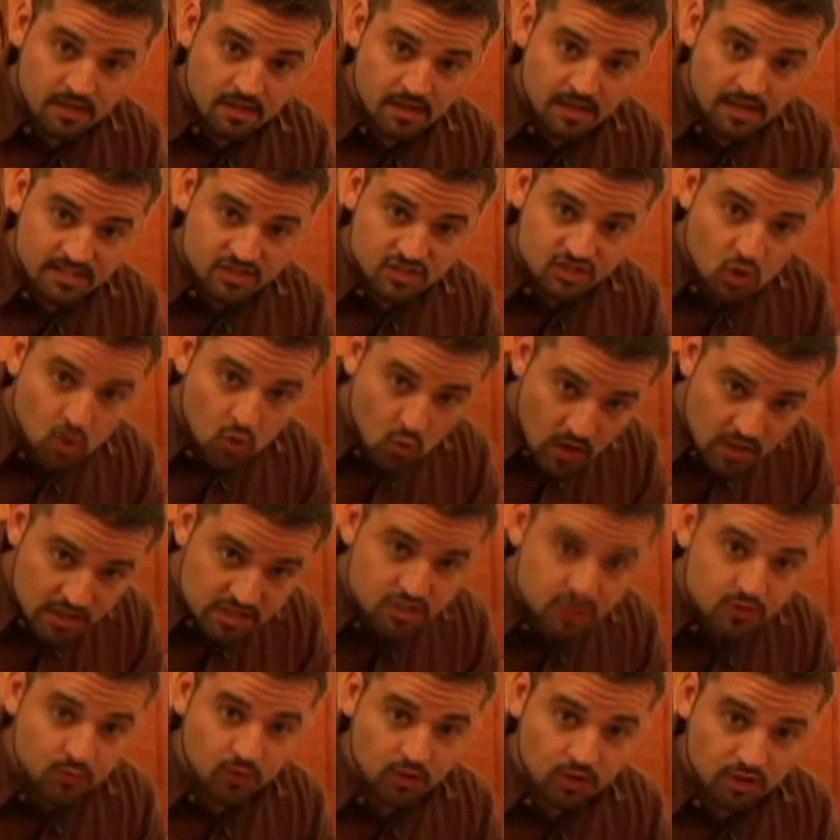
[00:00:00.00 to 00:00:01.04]
That's the
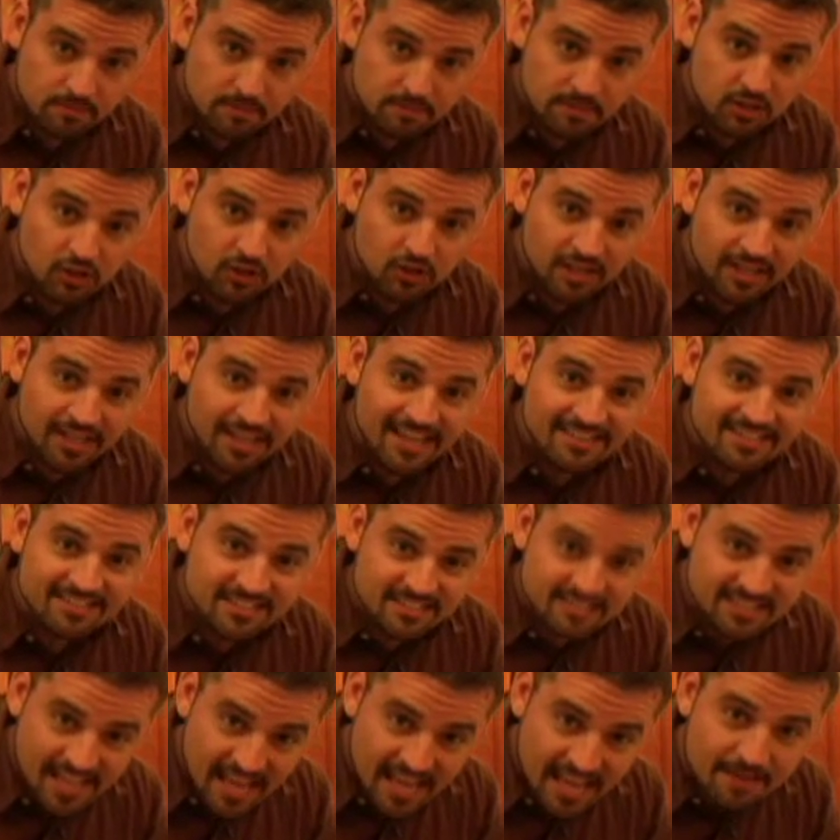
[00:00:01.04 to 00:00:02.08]
question we're going to be looking at
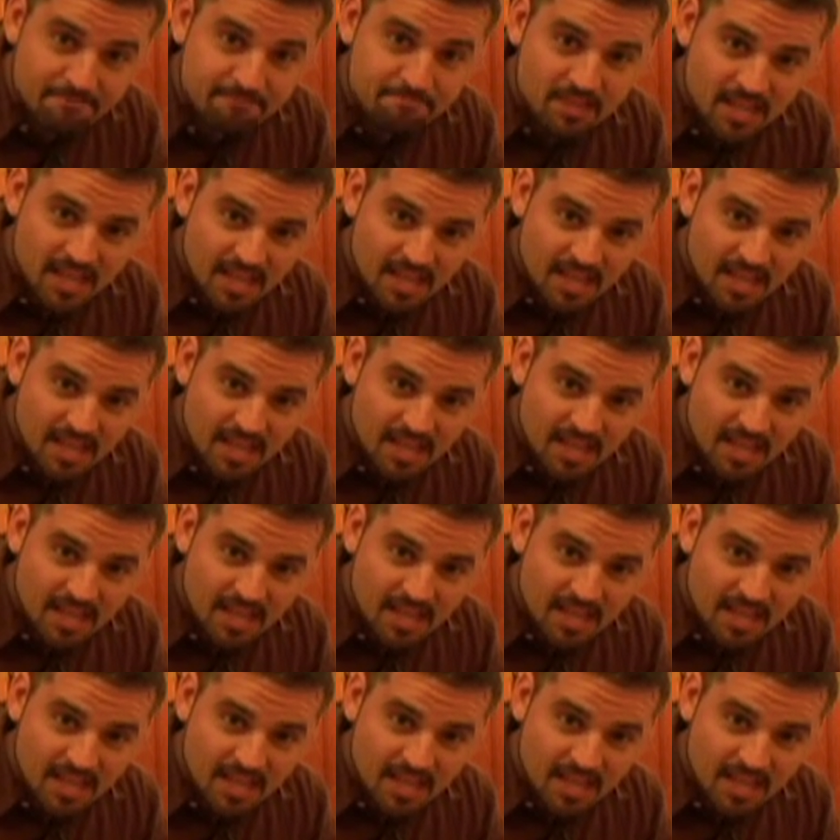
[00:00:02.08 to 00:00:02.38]
today